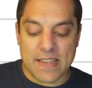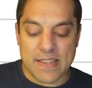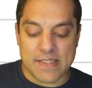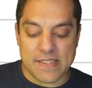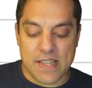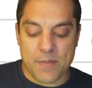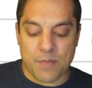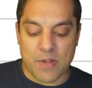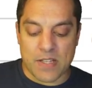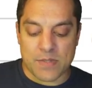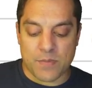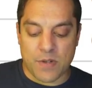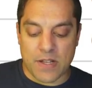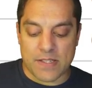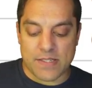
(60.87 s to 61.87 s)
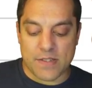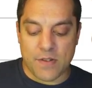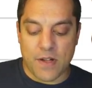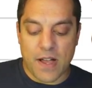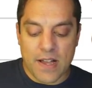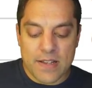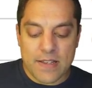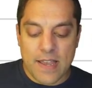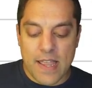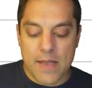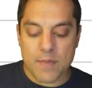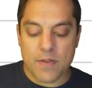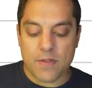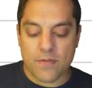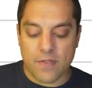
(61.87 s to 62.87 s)
in C++, so
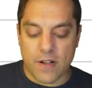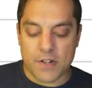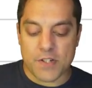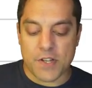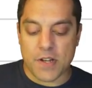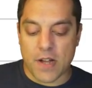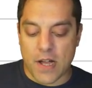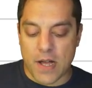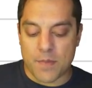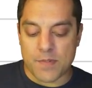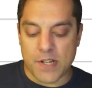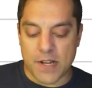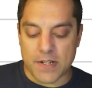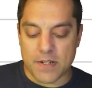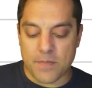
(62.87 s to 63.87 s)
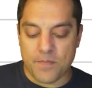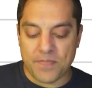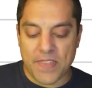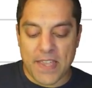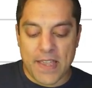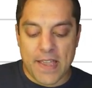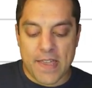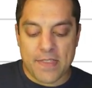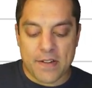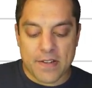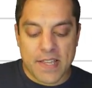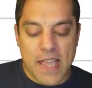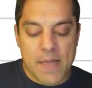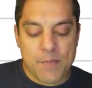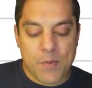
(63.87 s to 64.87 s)
unnamed function object and they're
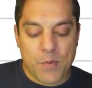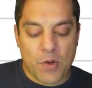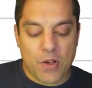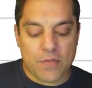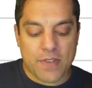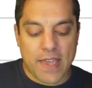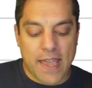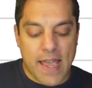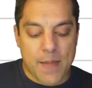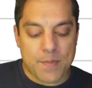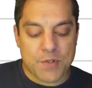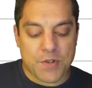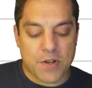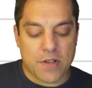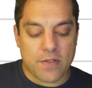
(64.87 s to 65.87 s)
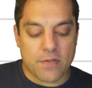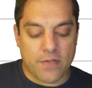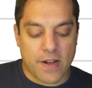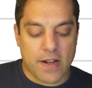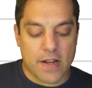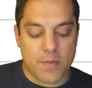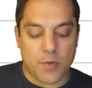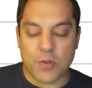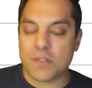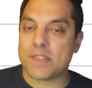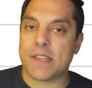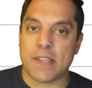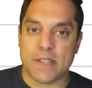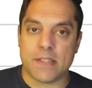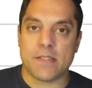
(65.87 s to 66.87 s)
capable of capturing
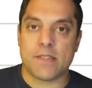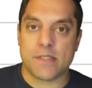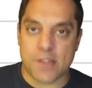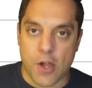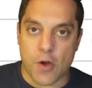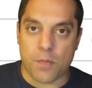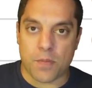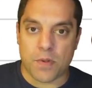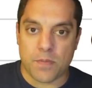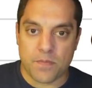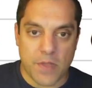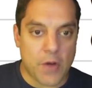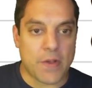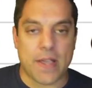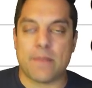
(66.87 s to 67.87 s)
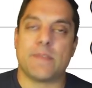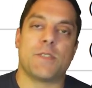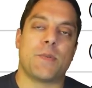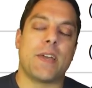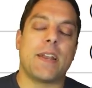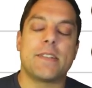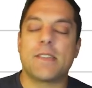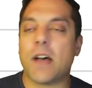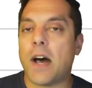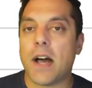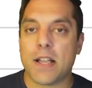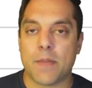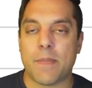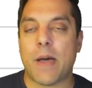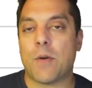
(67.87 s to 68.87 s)
variables in scope. Okay, so we got to
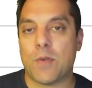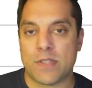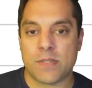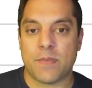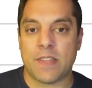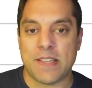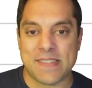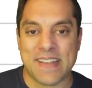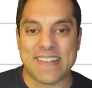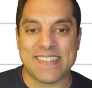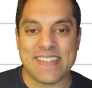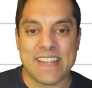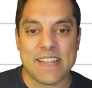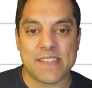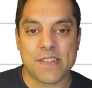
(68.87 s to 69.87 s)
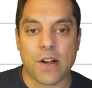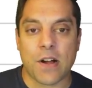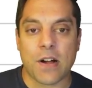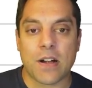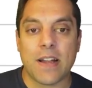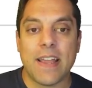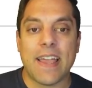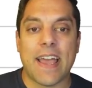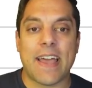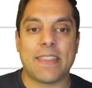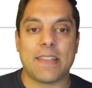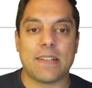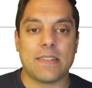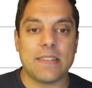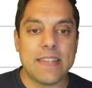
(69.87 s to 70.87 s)
talk about what some of these ideas are. At
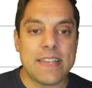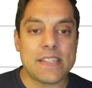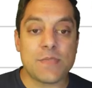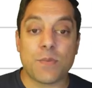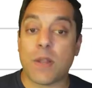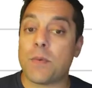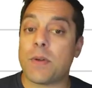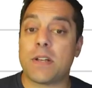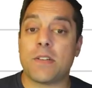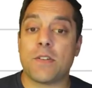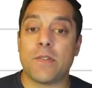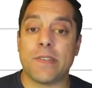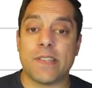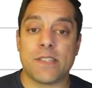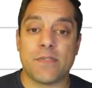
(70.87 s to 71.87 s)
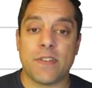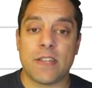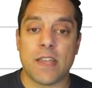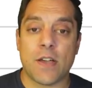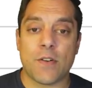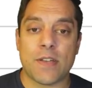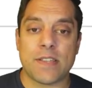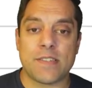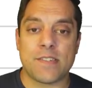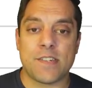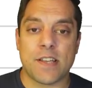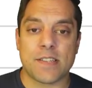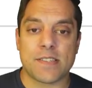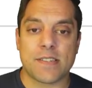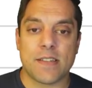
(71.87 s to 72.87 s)
the least, what I want to do in this video is
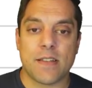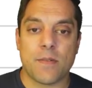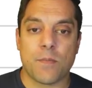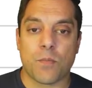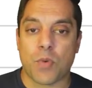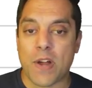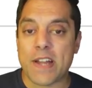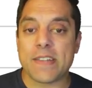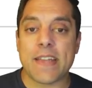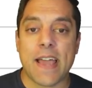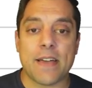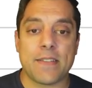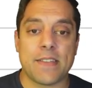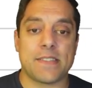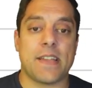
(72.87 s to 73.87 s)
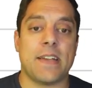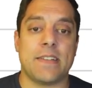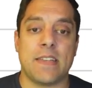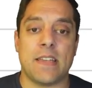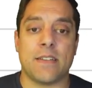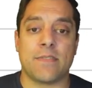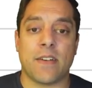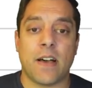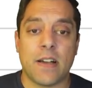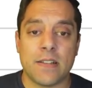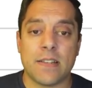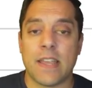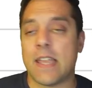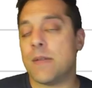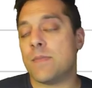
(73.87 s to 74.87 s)
just break down this idea of
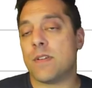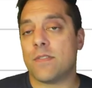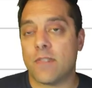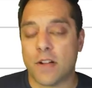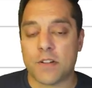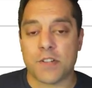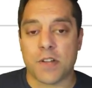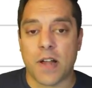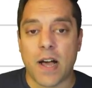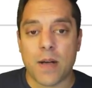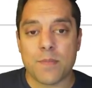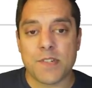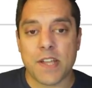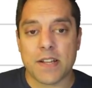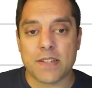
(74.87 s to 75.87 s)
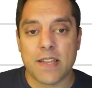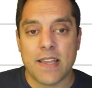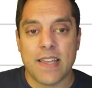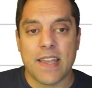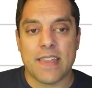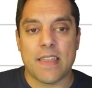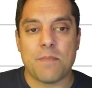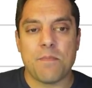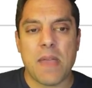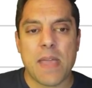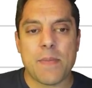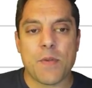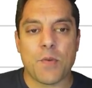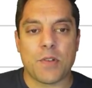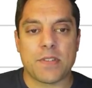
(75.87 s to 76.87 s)
unnamed function object, and then
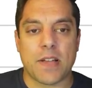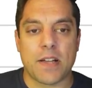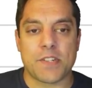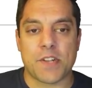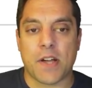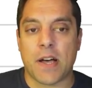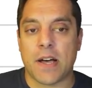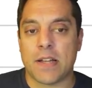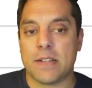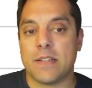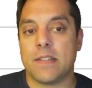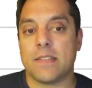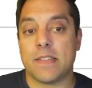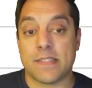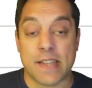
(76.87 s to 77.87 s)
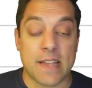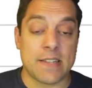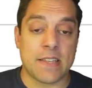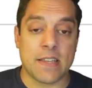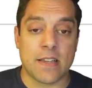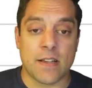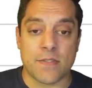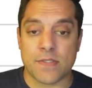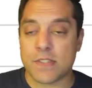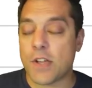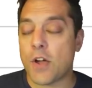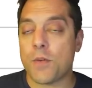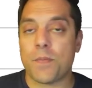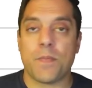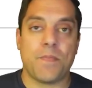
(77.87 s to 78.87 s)
maybe we'll touch on this idea of
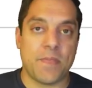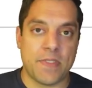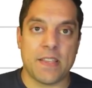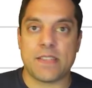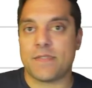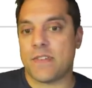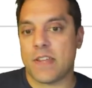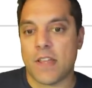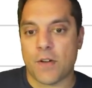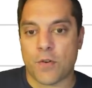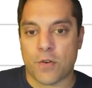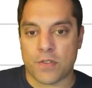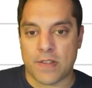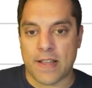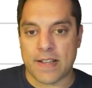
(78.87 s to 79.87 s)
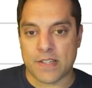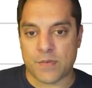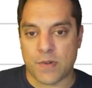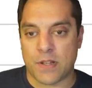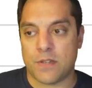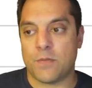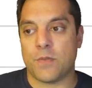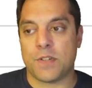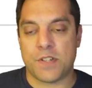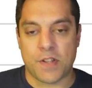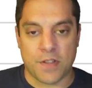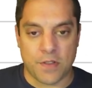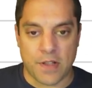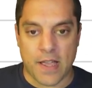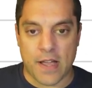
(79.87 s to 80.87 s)
scope in this video or the next one, which you
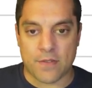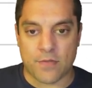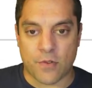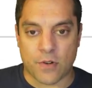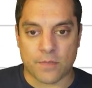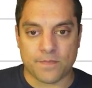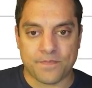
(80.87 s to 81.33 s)
can look out for